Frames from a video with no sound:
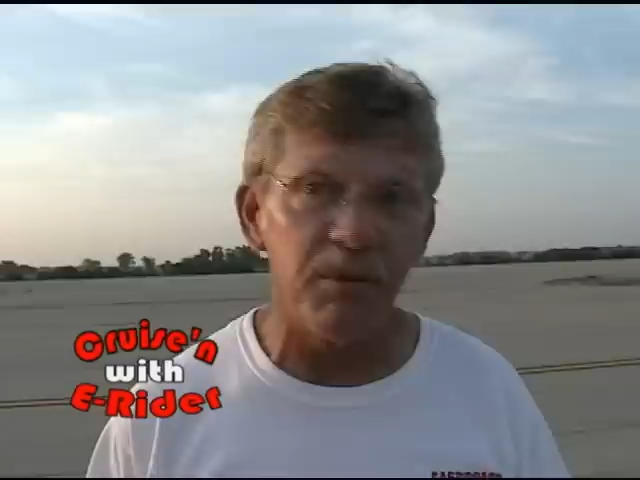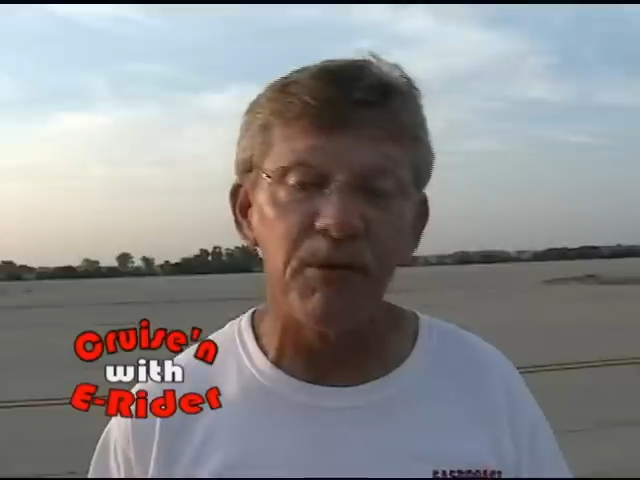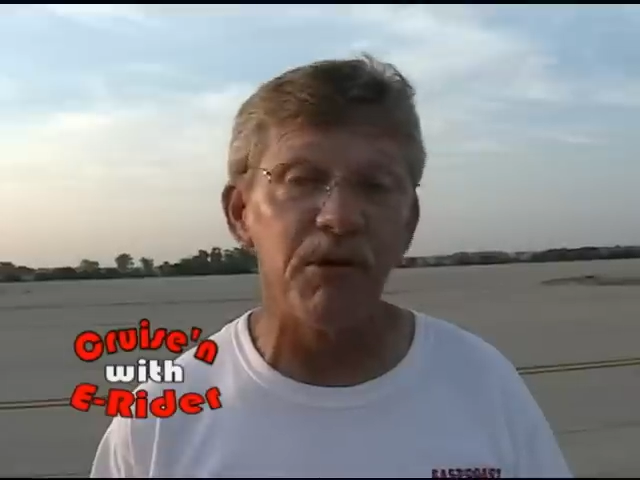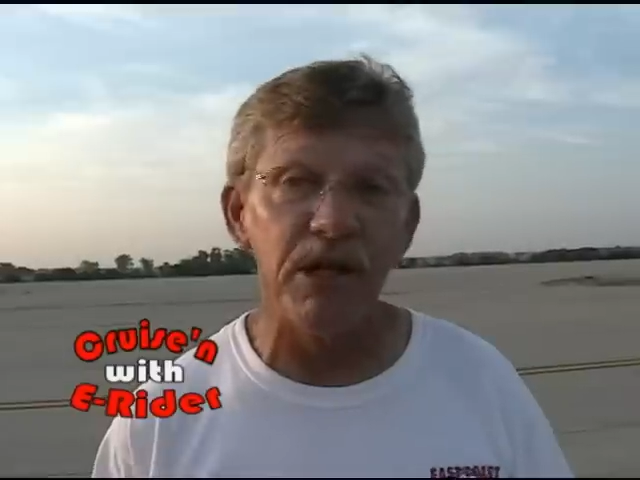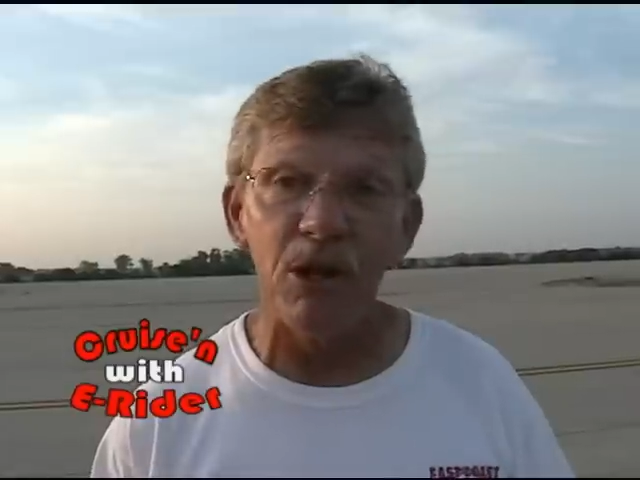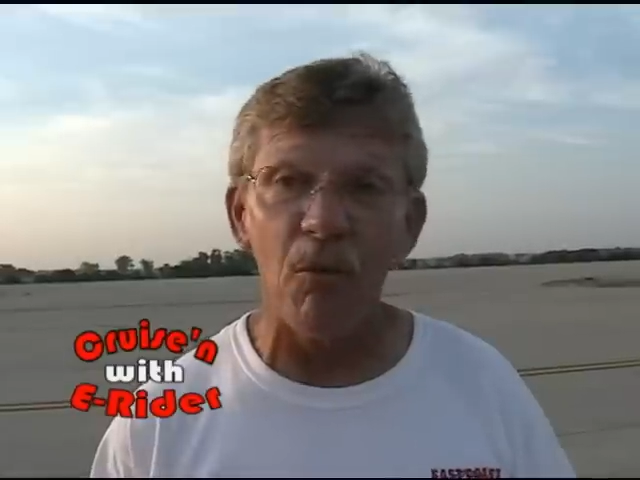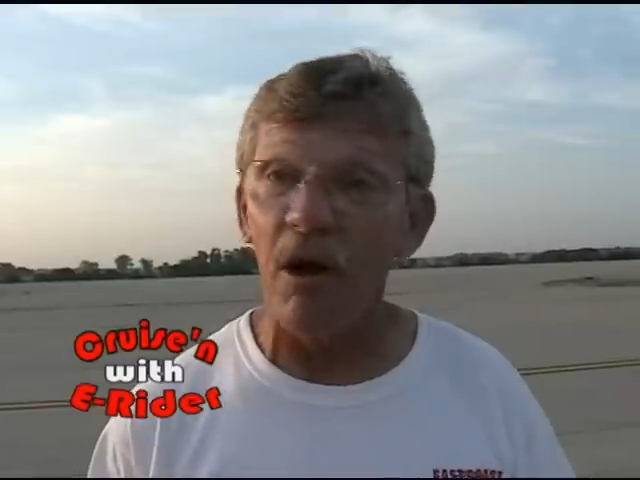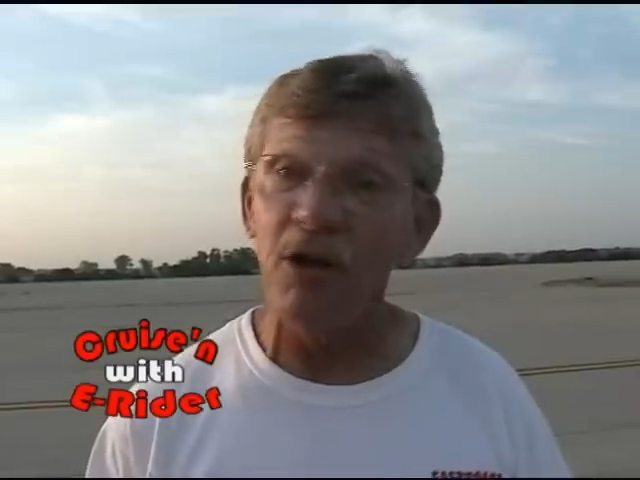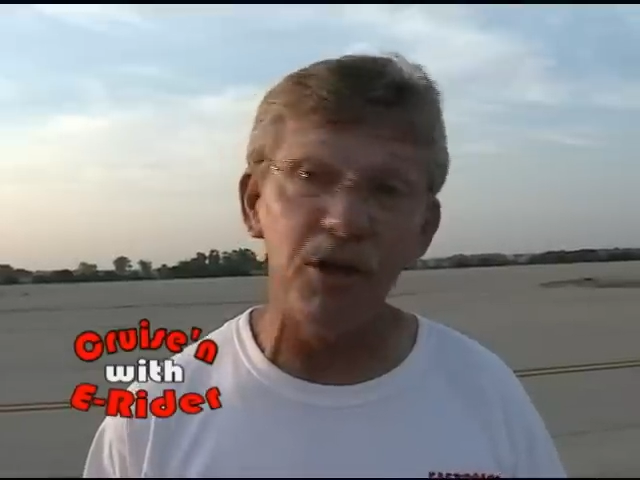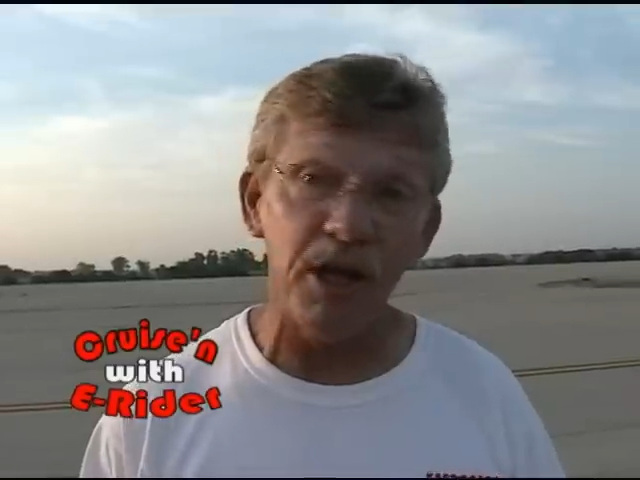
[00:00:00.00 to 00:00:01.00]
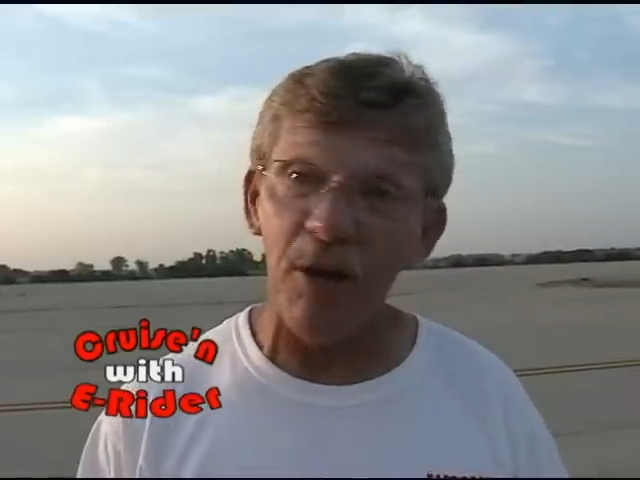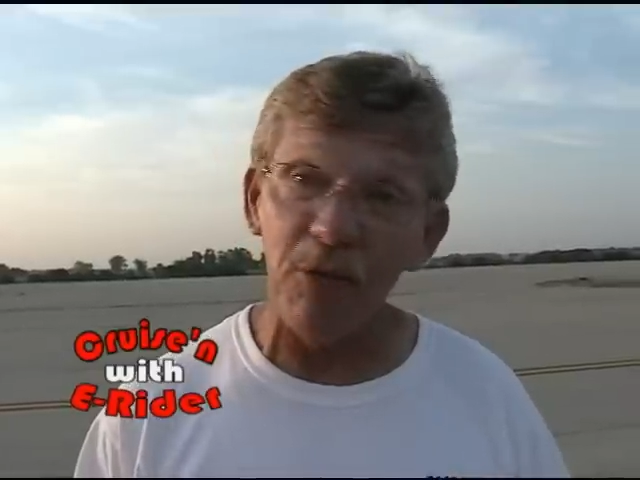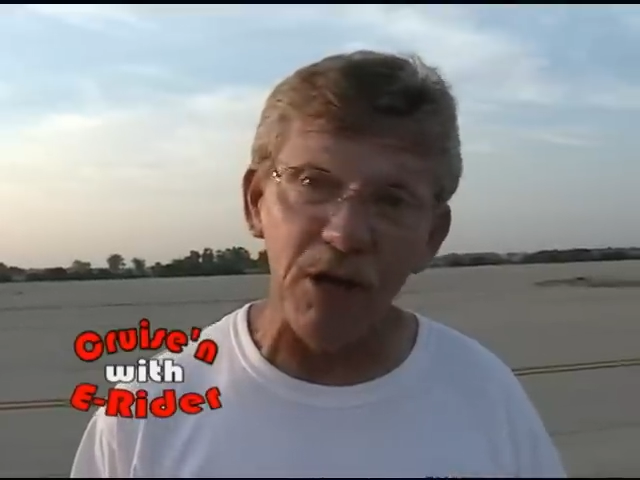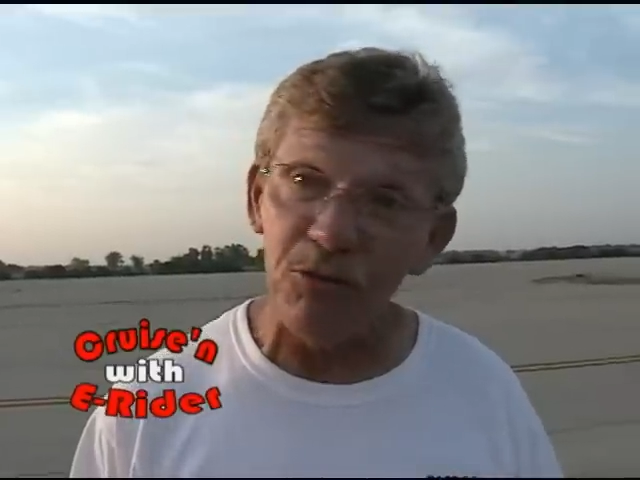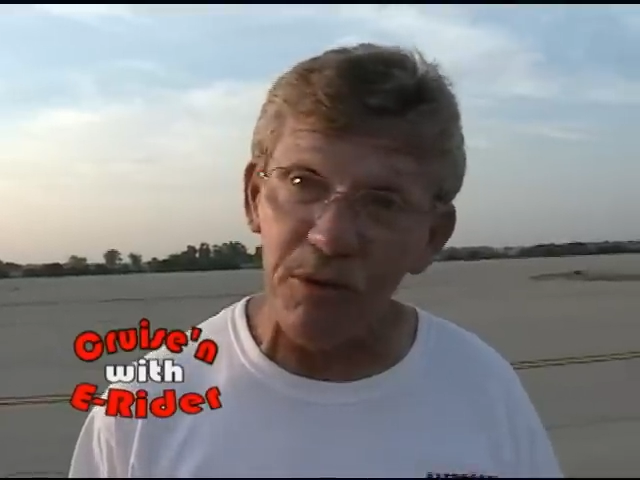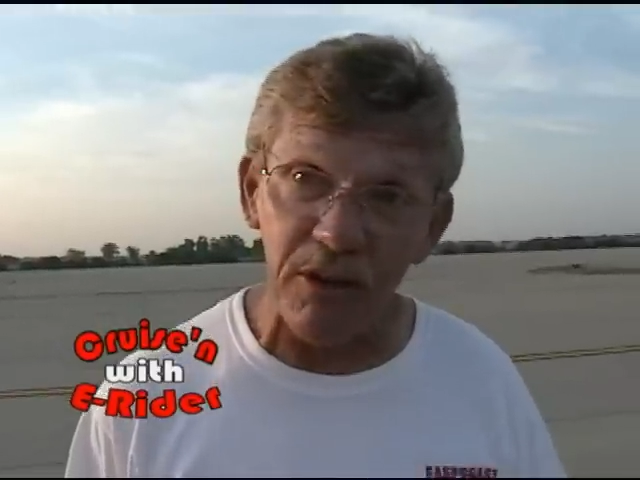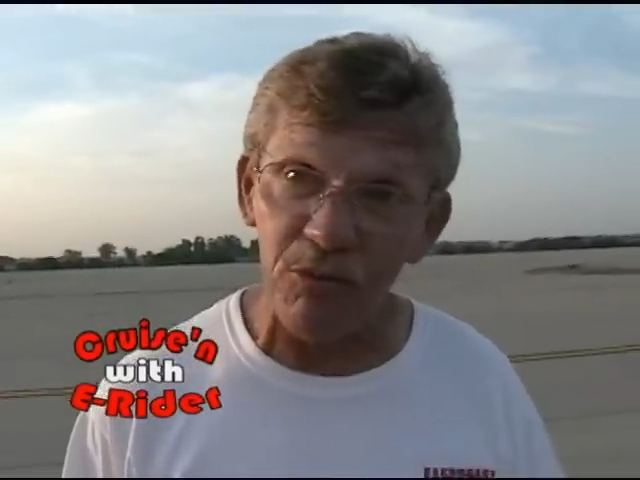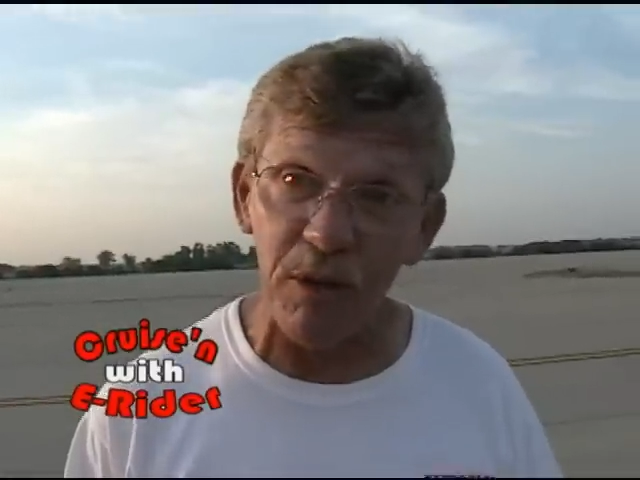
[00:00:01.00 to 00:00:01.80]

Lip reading: We really don't want you to come race with us.